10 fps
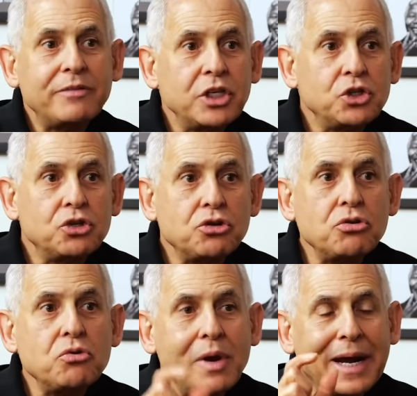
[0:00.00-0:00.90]
have these
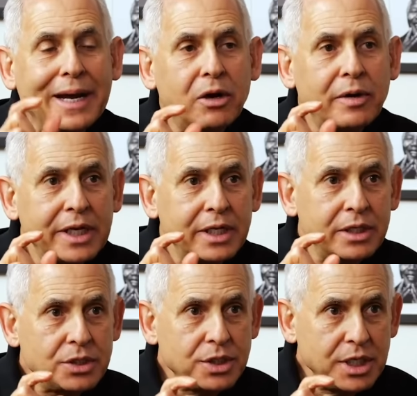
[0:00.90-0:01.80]
two
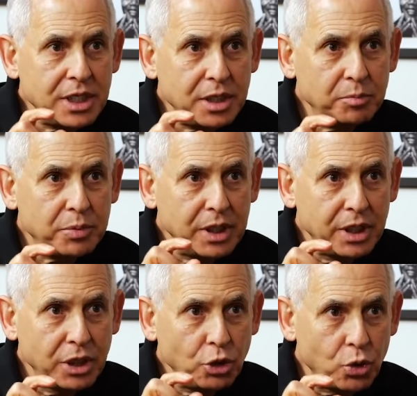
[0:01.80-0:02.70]
areas deep
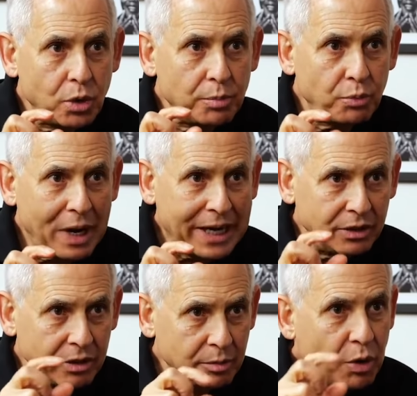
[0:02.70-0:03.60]
in your
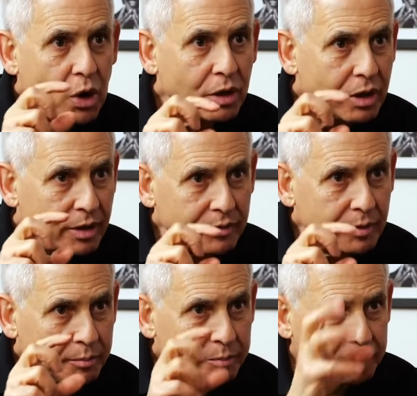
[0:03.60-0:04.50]
brain. They're part of
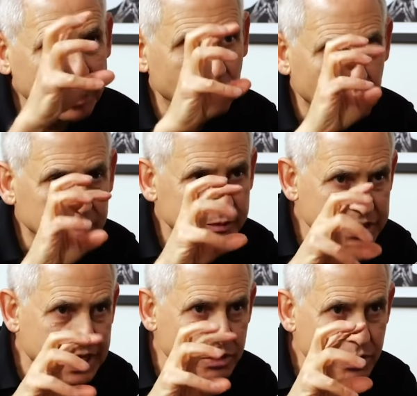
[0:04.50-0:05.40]
a big group of
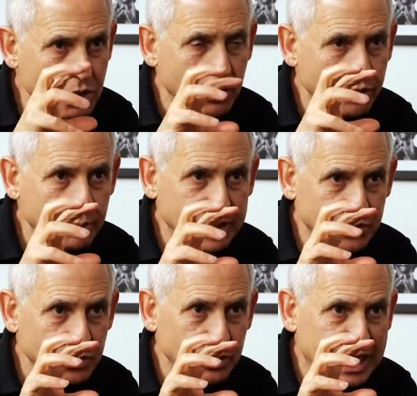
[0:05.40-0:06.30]
cells called the
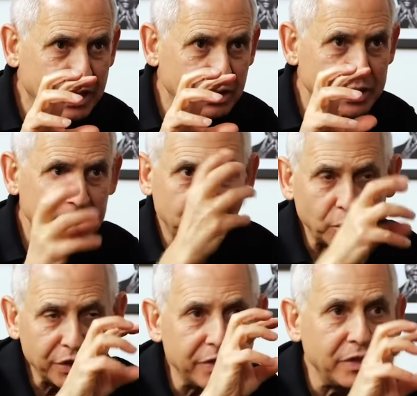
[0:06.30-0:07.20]
basal ganglia, and
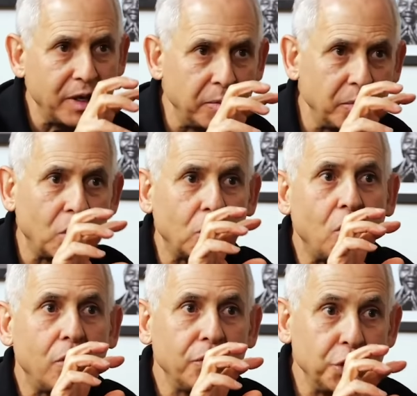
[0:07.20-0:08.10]
within them are
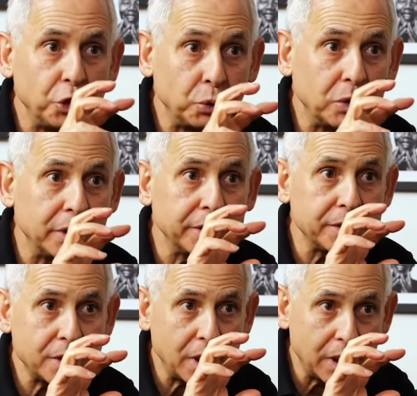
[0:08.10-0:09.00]
called the
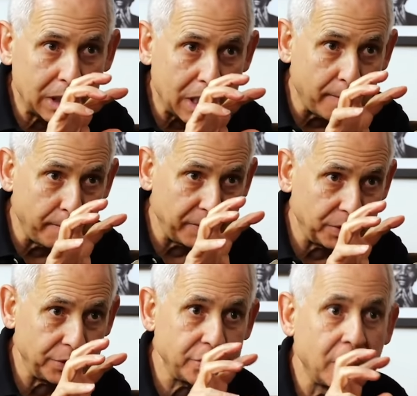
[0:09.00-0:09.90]
nucleus
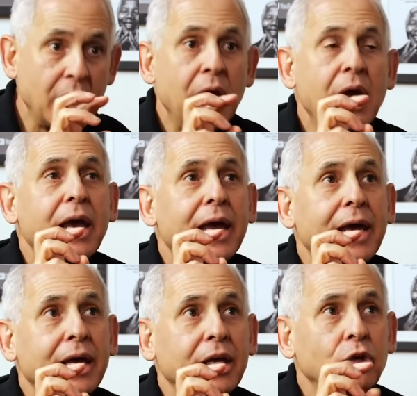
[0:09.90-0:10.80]
accumbens.
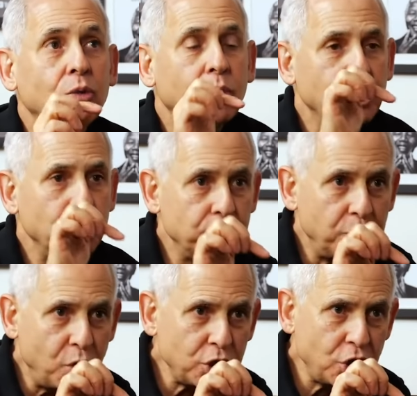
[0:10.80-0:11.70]
And when you
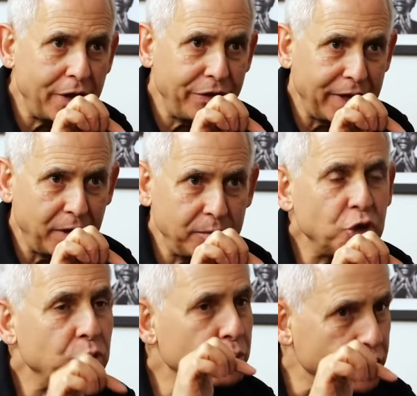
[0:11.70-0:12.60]
push on them,
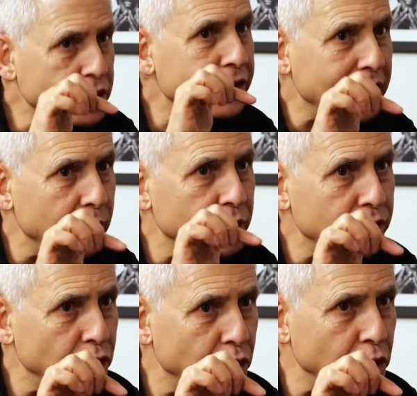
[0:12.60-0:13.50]
and you push on them with
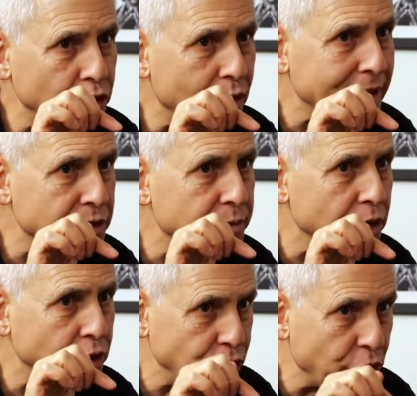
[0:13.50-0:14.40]
the
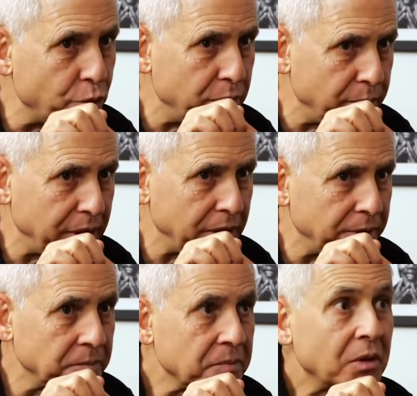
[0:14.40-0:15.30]
neurotransmitter dopamine,